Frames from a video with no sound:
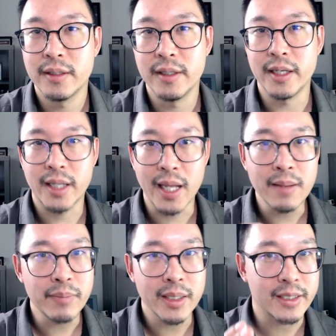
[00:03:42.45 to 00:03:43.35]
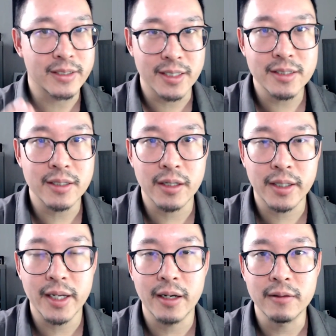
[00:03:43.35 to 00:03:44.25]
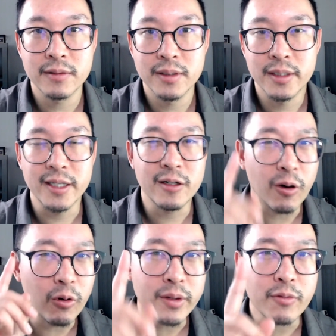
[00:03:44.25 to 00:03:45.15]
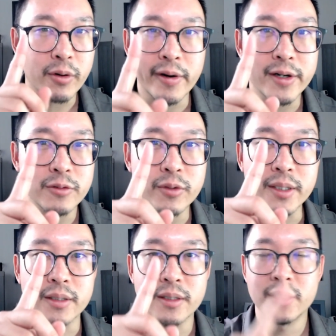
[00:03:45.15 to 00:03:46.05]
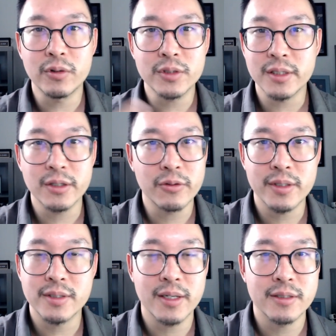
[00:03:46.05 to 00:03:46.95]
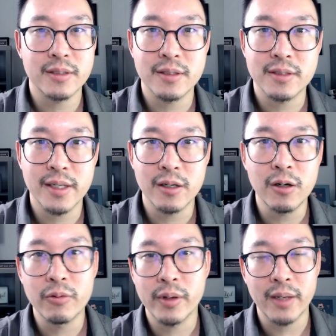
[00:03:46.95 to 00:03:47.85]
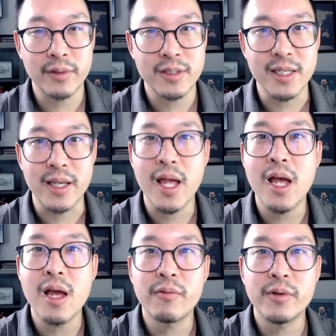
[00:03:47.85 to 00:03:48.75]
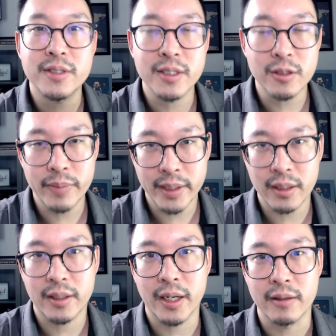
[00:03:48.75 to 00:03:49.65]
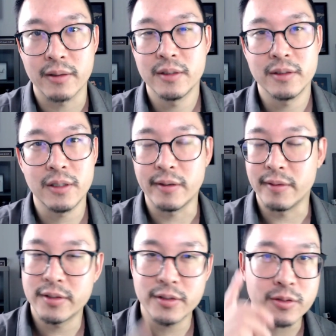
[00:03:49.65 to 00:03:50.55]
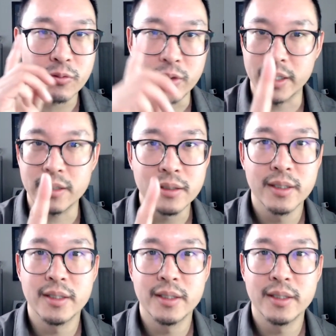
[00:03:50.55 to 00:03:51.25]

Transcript: It can be an existing account, and it only requires one. Fortunately, USCIS doesn't say, oh, we have to see every single bank account. No, it's just one.